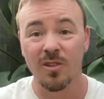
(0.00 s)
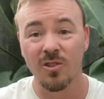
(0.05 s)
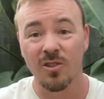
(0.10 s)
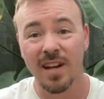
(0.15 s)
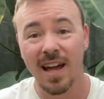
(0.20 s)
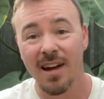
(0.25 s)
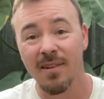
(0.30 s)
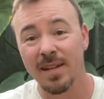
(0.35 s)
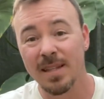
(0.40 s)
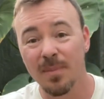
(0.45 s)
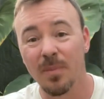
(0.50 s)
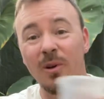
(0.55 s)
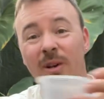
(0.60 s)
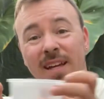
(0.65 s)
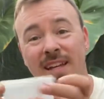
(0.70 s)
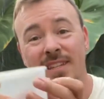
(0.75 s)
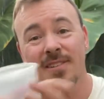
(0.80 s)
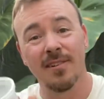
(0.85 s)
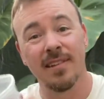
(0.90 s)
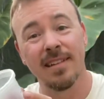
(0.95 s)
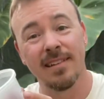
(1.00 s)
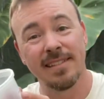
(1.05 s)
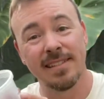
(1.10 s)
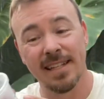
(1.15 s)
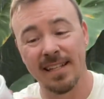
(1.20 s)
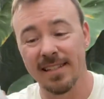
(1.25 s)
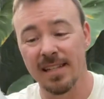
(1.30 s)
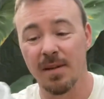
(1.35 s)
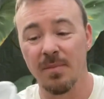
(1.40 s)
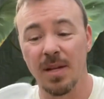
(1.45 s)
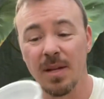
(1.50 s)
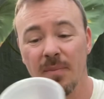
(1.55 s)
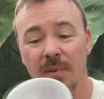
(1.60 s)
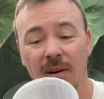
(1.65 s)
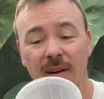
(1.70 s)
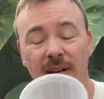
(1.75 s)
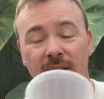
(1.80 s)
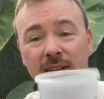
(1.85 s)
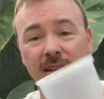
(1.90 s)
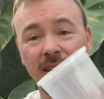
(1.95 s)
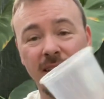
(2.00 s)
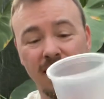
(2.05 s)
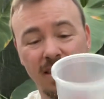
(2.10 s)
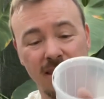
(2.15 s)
to do now is put it into a little 6 centimeter pot,